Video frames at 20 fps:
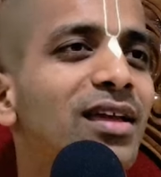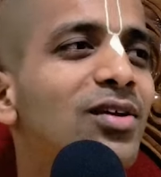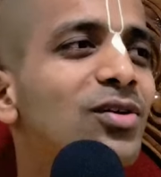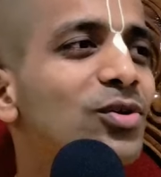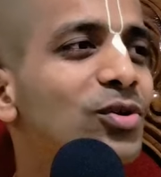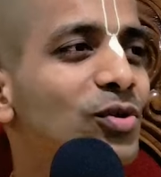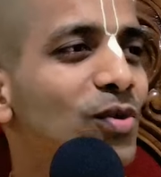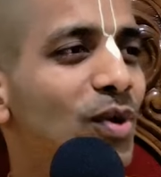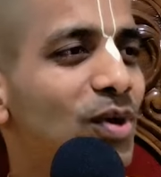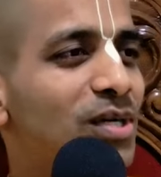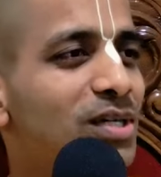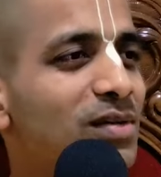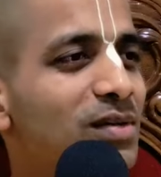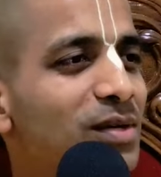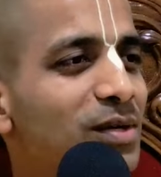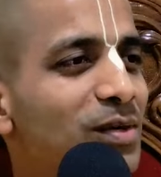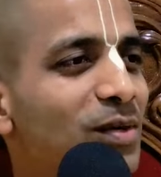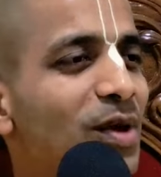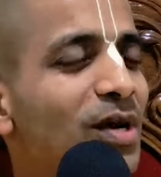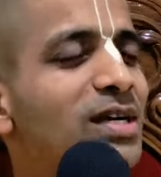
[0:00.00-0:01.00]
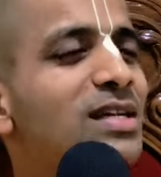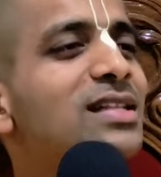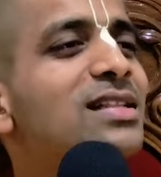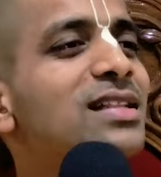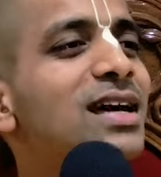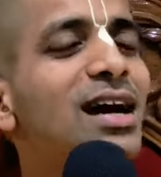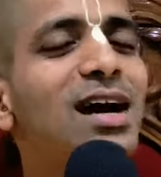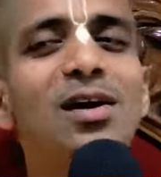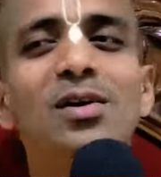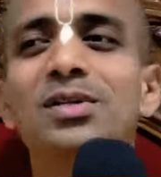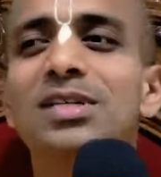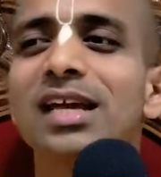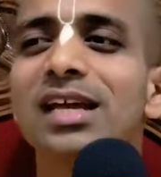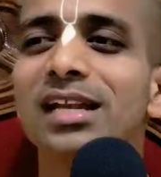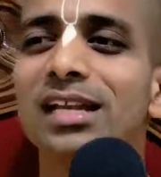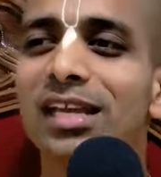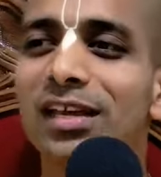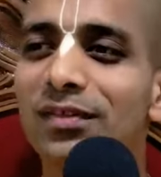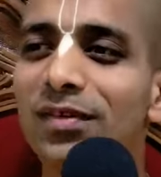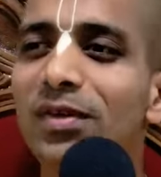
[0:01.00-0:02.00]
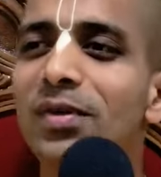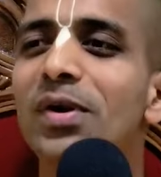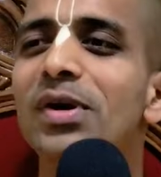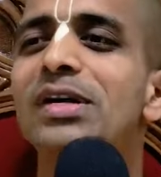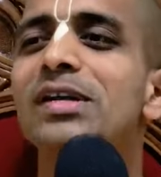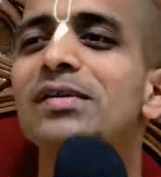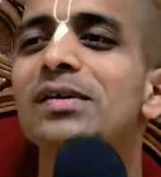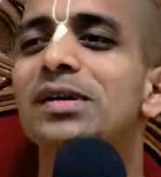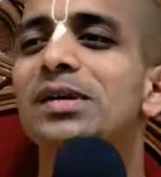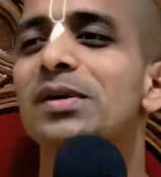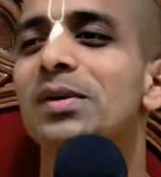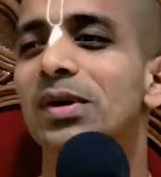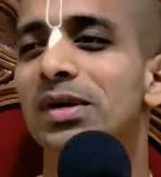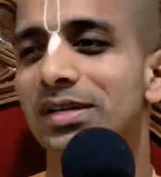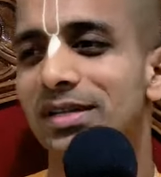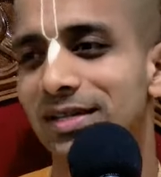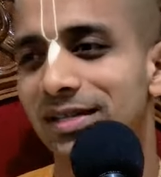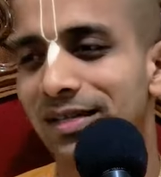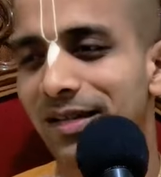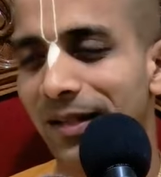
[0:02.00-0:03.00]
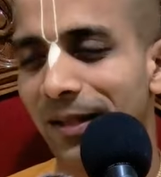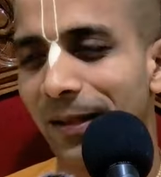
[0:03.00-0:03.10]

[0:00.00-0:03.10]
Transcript: You do whatever you want in the house, I'll give you whatever you want.